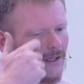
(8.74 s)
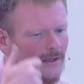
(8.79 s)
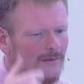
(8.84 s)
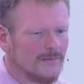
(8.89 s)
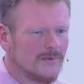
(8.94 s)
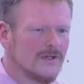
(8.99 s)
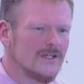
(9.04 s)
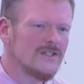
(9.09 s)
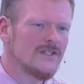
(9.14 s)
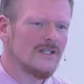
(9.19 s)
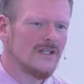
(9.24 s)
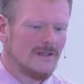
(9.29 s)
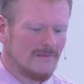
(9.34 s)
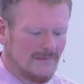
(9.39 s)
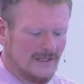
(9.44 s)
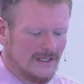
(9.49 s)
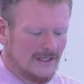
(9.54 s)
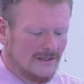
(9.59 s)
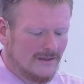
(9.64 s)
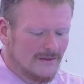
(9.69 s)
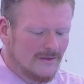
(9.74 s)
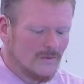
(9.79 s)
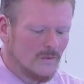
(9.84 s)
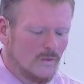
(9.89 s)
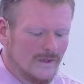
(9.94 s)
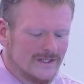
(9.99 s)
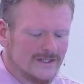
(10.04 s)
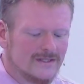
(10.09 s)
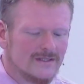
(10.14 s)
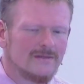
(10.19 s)
preaching about the
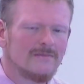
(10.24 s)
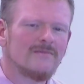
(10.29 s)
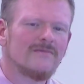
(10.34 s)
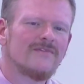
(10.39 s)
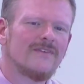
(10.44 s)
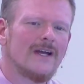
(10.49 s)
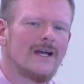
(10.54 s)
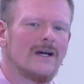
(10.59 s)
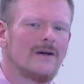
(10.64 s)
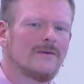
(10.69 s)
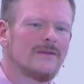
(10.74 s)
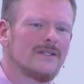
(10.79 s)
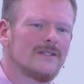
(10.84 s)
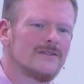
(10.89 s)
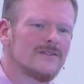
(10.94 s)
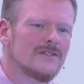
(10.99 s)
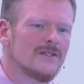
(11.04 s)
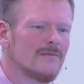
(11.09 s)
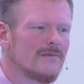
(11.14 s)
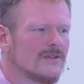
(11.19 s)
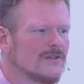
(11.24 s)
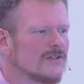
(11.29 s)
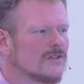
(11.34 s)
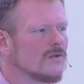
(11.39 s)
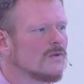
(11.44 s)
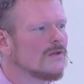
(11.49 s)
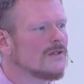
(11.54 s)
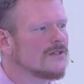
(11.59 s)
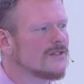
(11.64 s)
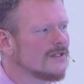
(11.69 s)
wisdom found in some of the
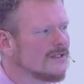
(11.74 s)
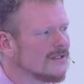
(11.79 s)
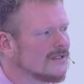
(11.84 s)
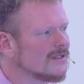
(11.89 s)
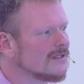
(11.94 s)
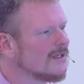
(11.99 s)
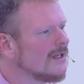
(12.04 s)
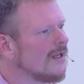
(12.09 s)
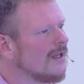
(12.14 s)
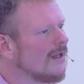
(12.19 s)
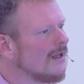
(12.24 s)
sources